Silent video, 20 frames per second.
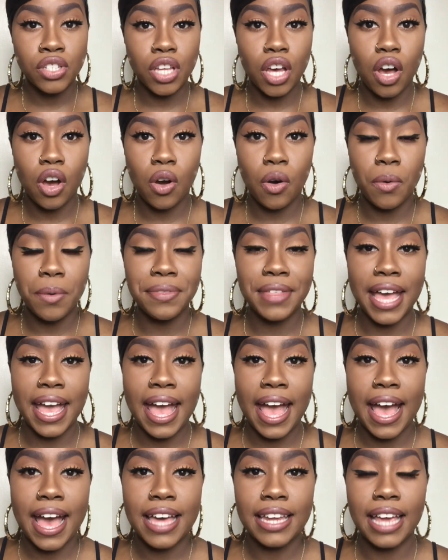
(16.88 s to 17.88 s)
So they
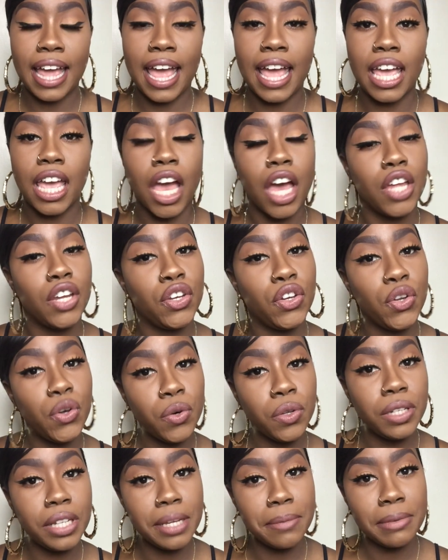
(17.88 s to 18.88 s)
had a
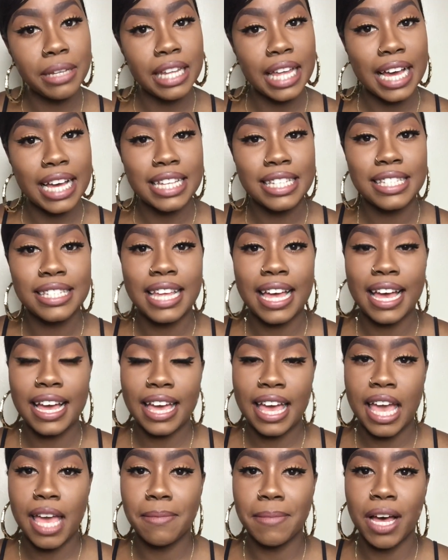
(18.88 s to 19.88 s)
new lip gloss that
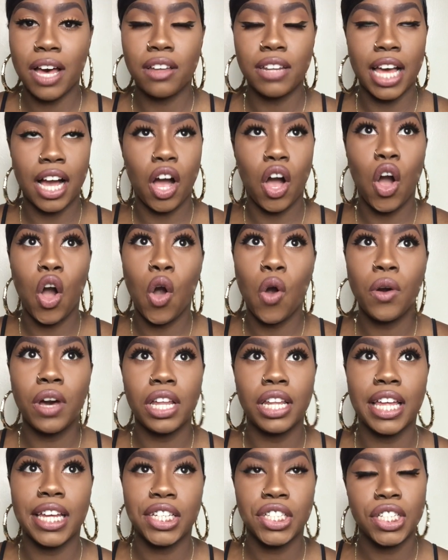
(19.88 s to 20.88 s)
came out, like a whole
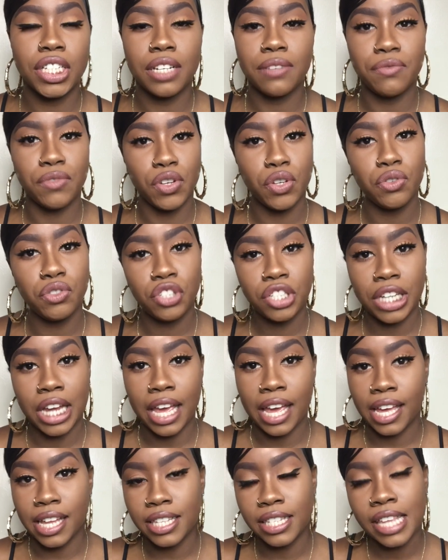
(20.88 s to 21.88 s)
collection of new
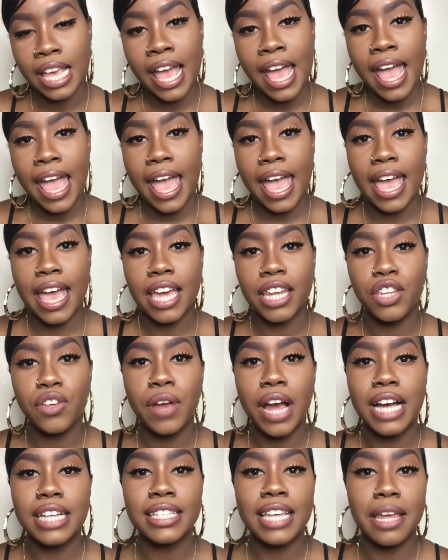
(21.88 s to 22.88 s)
shades. And you
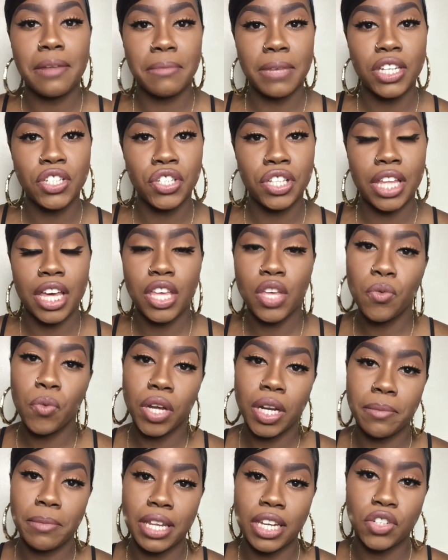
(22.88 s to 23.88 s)
guys had mentioned that you
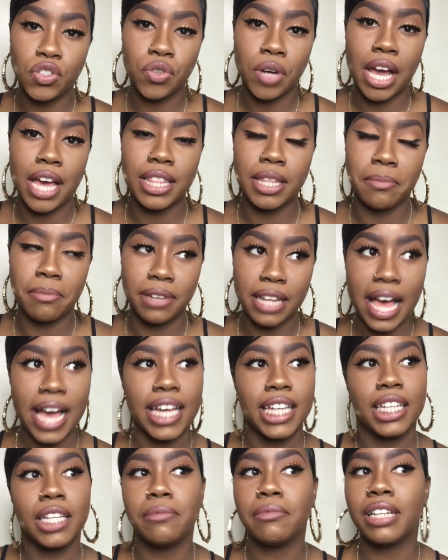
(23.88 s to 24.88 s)
wanted me to try the
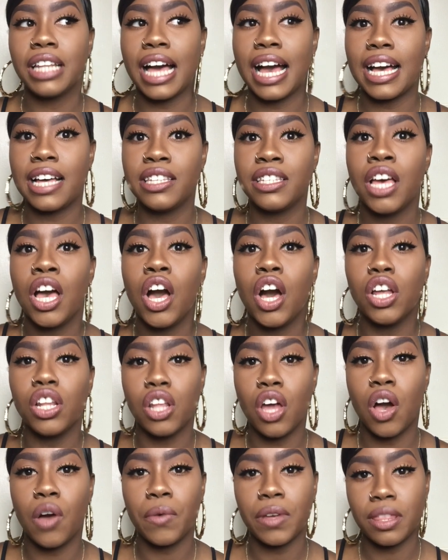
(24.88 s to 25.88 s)
black lip gloss
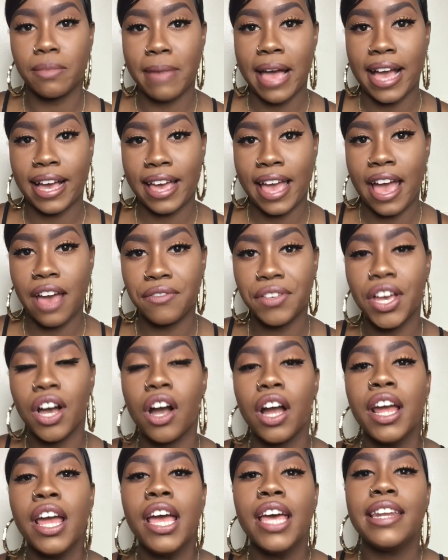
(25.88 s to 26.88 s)
along with MAC
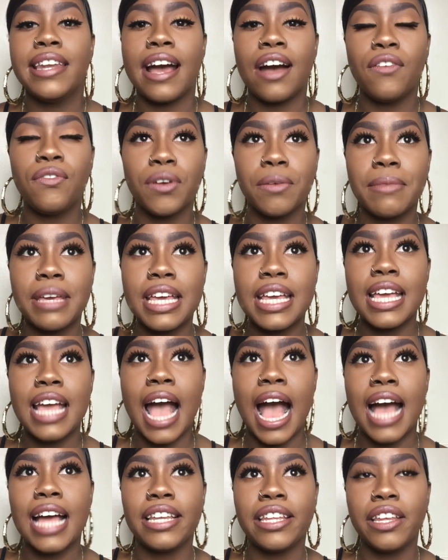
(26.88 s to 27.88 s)
Caviar. Now for me,
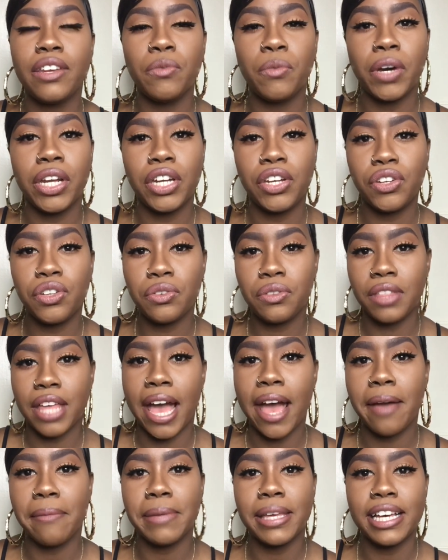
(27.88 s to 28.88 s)
I didn't want to do
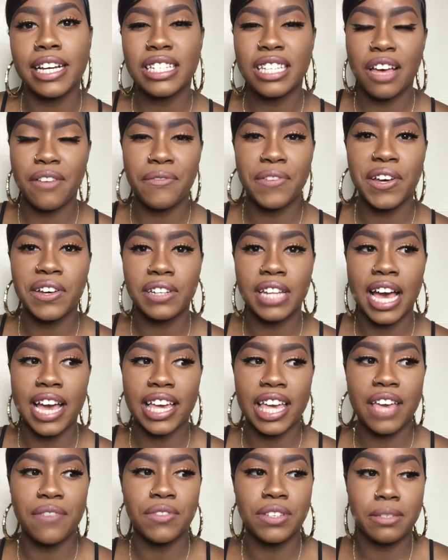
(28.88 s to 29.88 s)
that because I felt
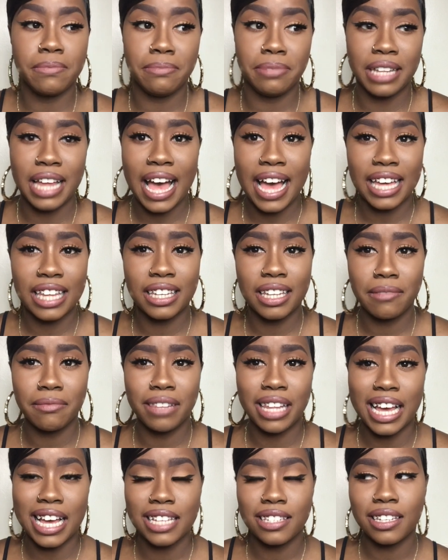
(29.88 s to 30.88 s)
like if it's black lip
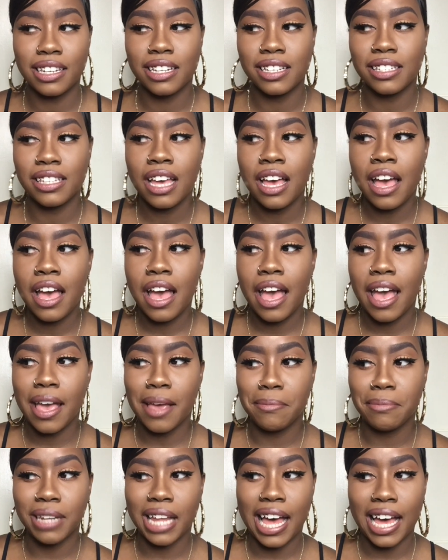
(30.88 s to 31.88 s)
gloss and it's
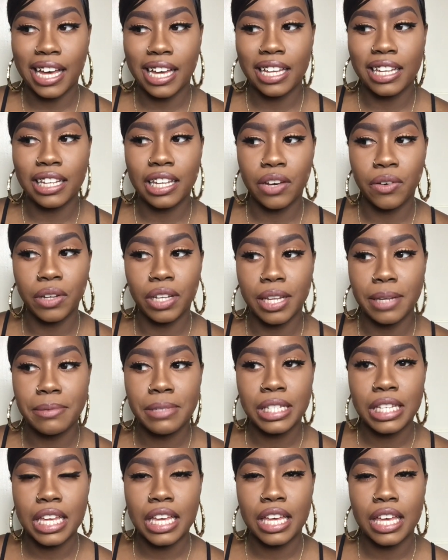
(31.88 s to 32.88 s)
a black liquid
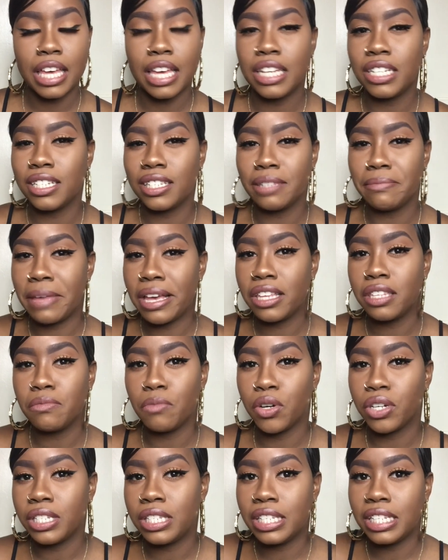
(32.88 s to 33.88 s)
lipstick, it just makes
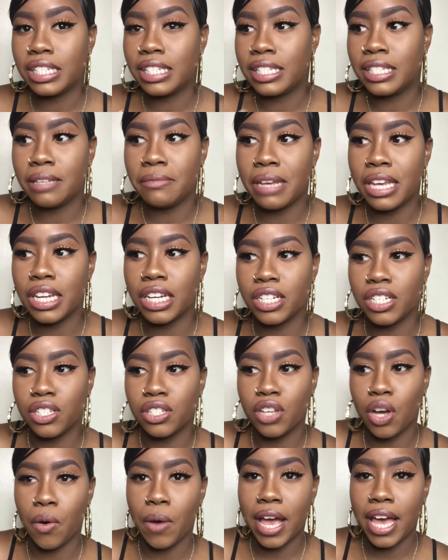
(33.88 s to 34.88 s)
more sense to me to
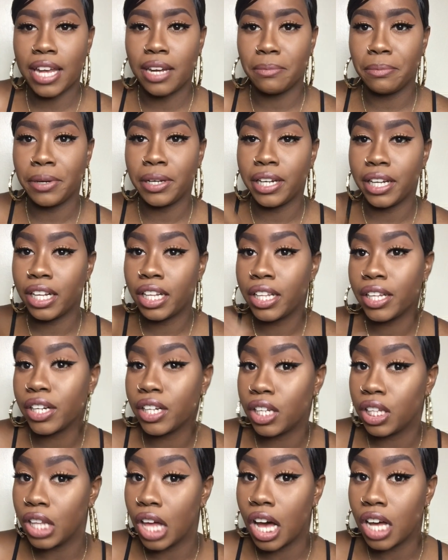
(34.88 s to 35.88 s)
just go ahead and put a
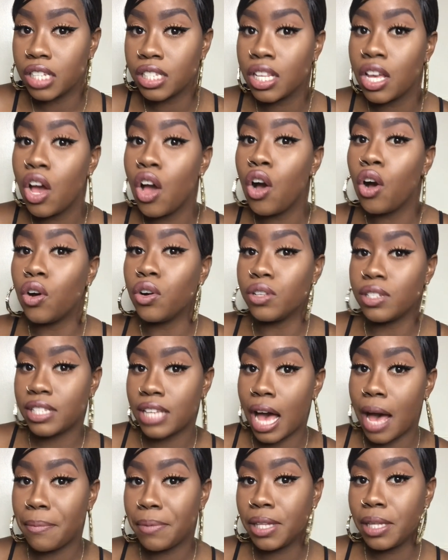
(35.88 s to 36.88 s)
clear gloss on
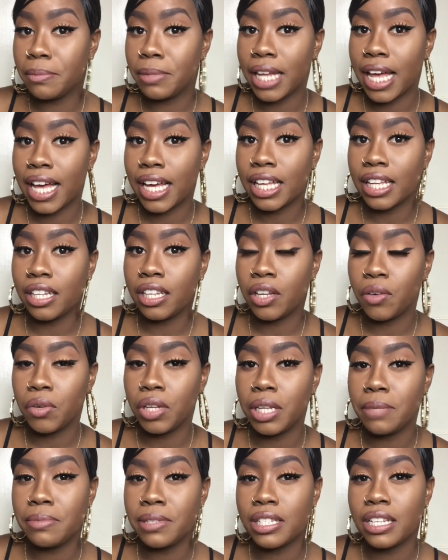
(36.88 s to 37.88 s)
top of the black
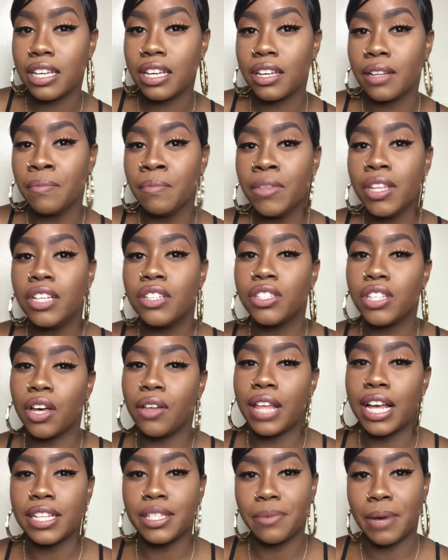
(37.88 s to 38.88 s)
liquid lipstick. So
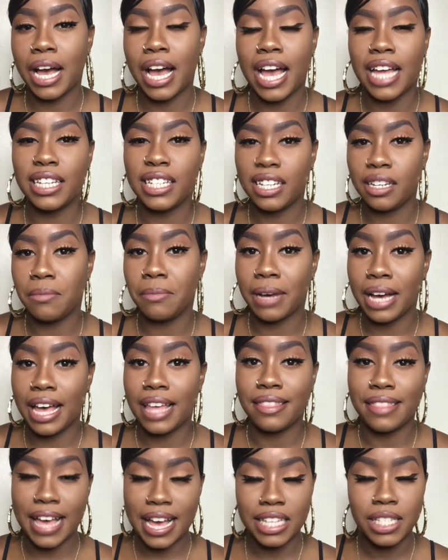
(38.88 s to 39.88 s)
that's why I didn't
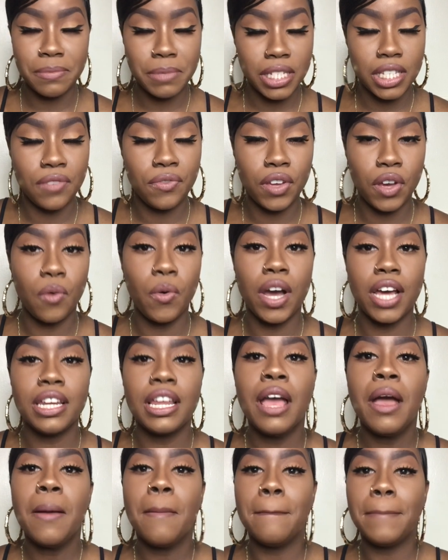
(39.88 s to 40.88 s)
buy that that specific one
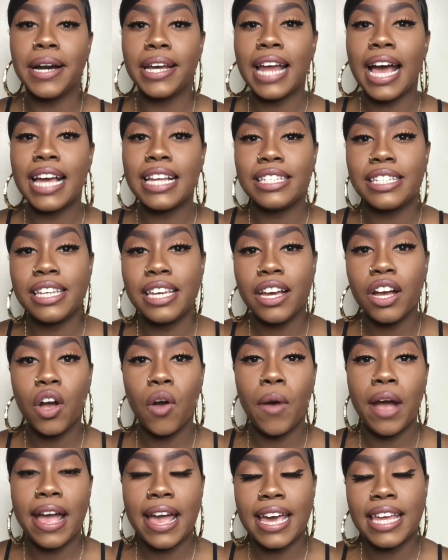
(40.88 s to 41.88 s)
but I did
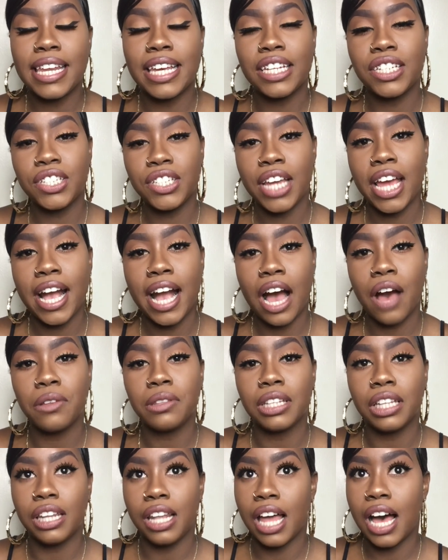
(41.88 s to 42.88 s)
go ahead and check
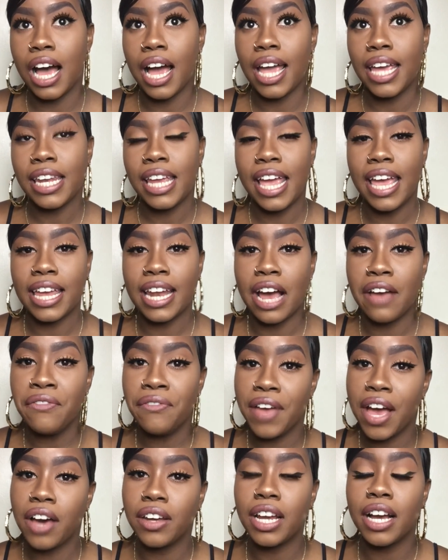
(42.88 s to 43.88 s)
out the line and I
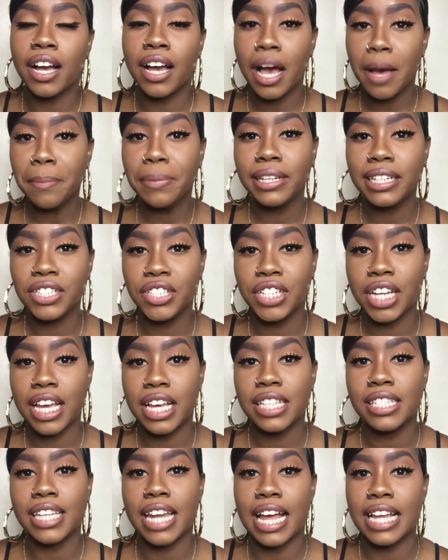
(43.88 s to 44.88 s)
found a couple of
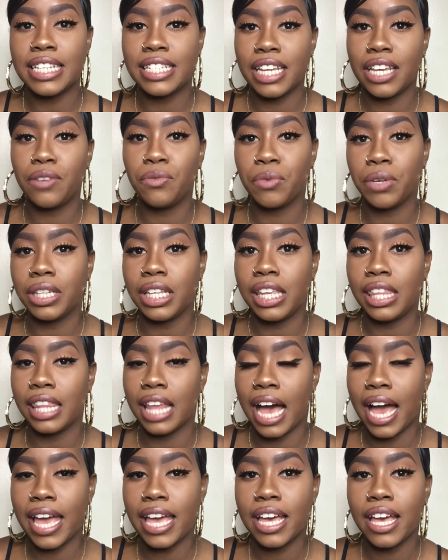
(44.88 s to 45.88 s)
shades that I did really
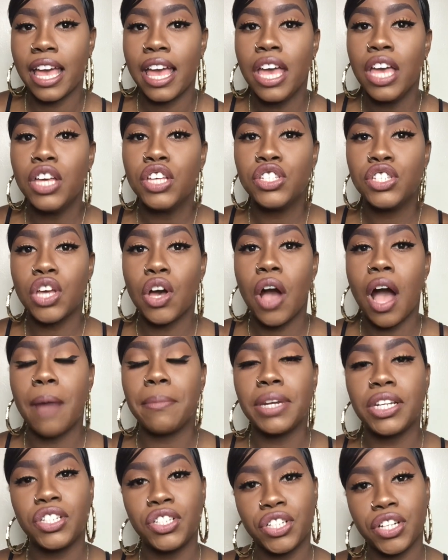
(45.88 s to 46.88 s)
like so
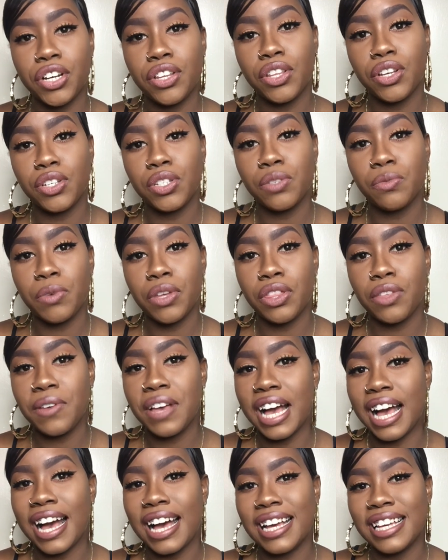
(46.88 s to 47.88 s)
I'm gonna share those with you
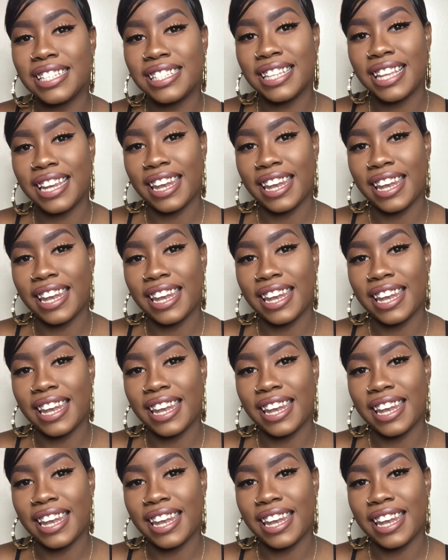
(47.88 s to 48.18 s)
guys